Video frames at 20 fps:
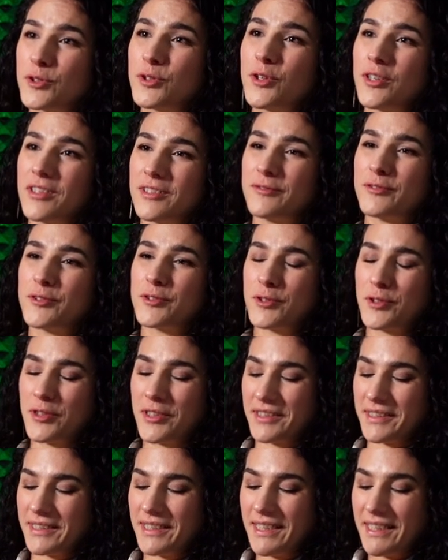sure, for
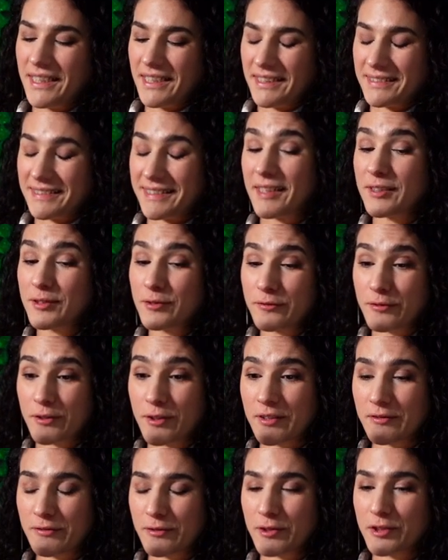sure. Thank you
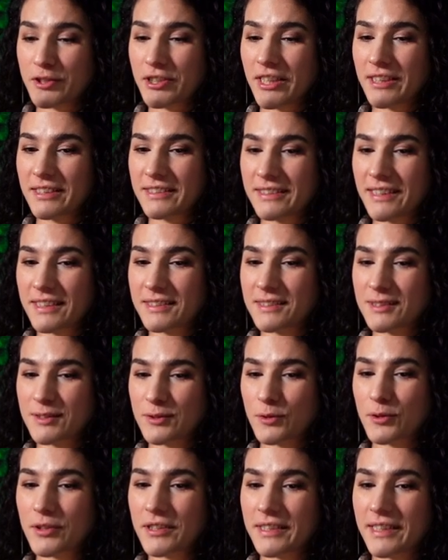for, for sharing that
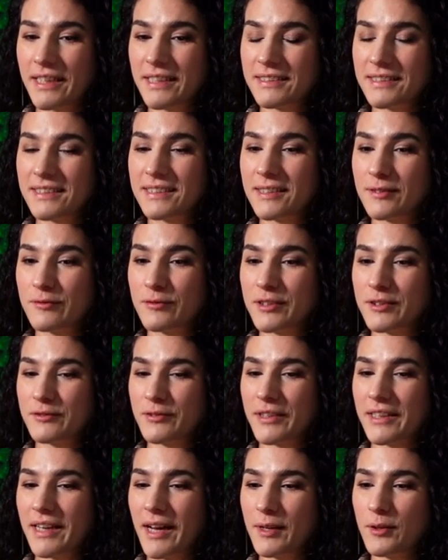story. I think it was
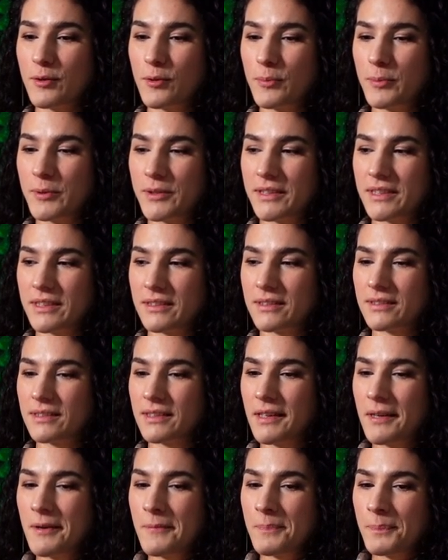very eye opening.
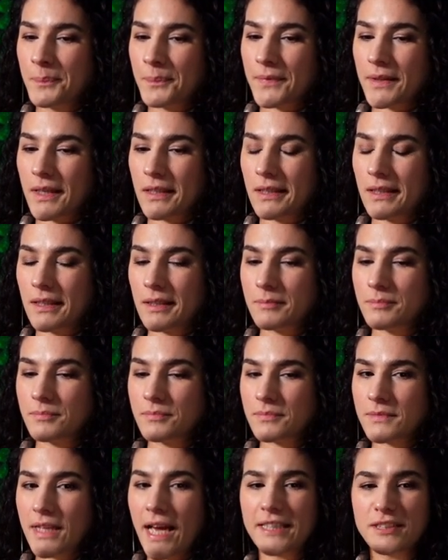
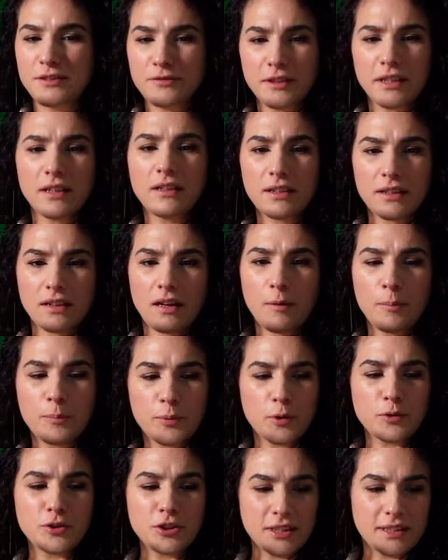Um, as we are
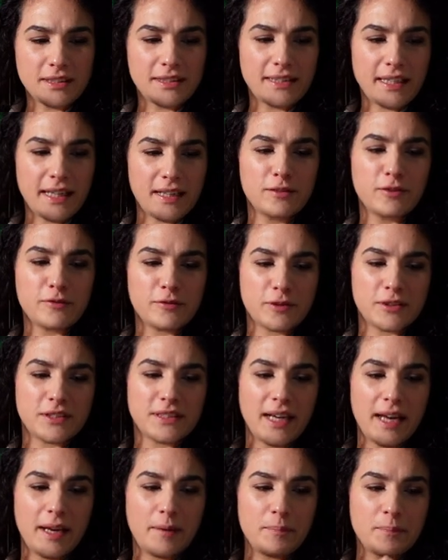approaching the end of our
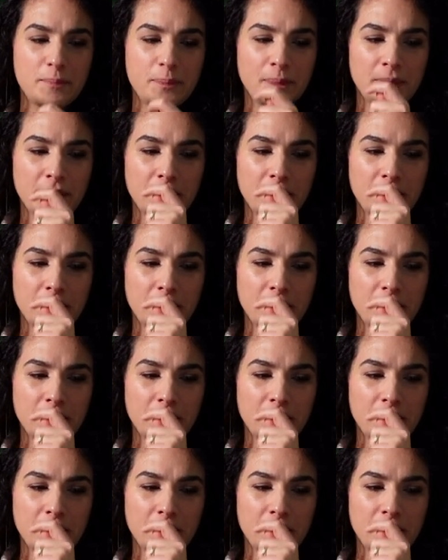time,